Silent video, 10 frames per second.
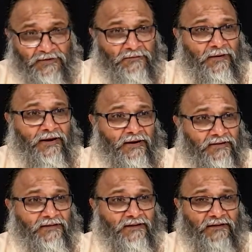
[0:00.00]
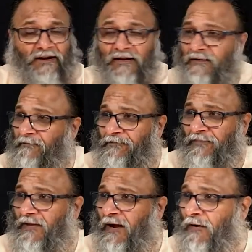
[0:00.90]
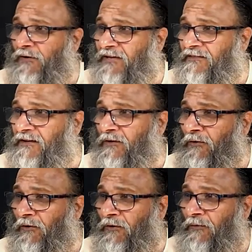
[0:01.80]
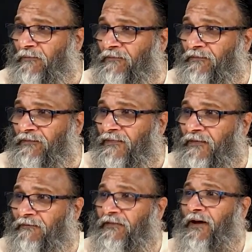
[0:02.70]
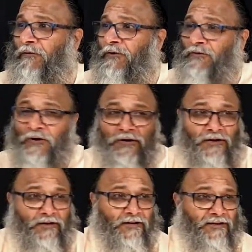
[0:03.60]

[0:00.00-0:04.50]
I am this mind, etc. How does he know? Without a thought.